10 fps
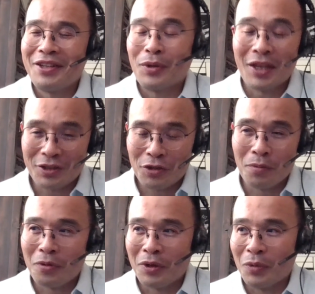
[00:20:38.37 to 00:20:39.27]
get to
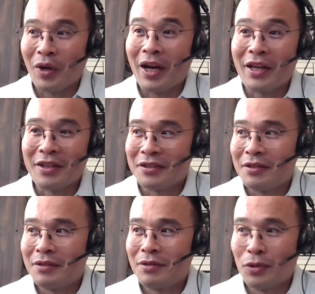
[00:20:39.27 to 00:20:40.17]
a point where I could
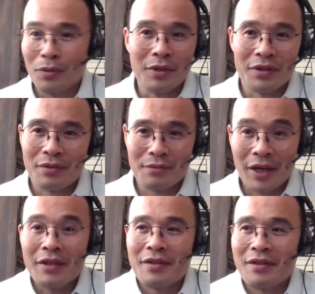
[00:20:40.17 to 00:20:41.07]
do this
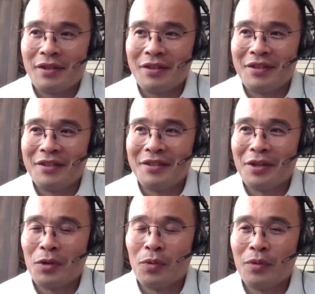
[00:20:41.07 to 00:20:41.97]
race
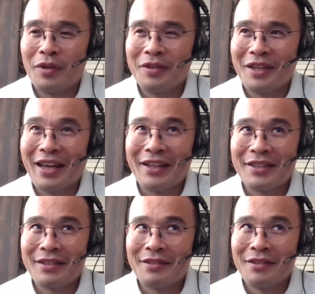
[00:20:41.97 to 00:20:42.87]
at a
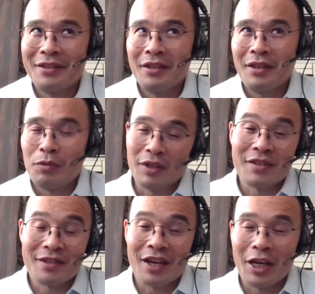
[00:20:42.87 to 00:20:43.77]

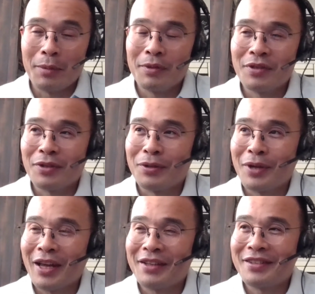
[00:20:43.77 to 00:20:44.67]
it's timed, so
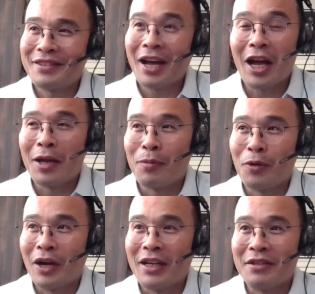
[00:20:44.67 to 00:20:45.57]
at a time
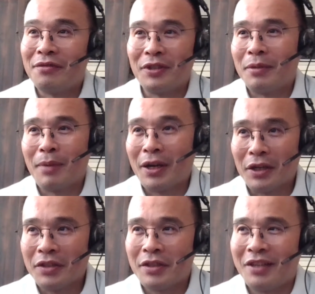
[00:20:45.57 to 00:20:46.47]
where I didn't feel
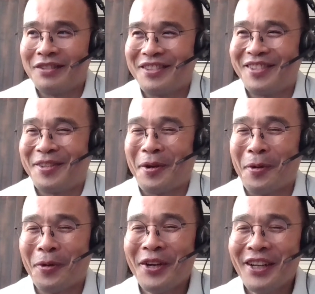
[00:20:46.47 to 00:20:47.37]
embarrassed. So